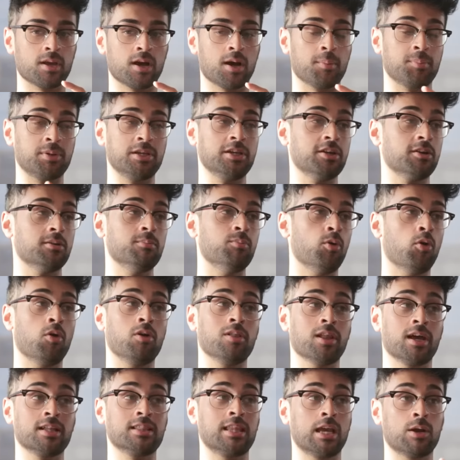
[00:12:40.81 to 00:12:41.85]
up here,
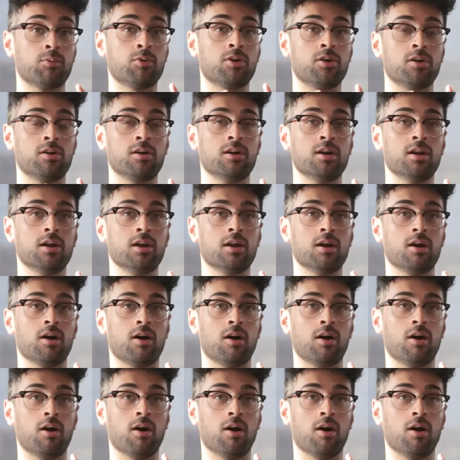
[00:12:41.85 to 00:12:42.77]
Born. Like they were. Yeah.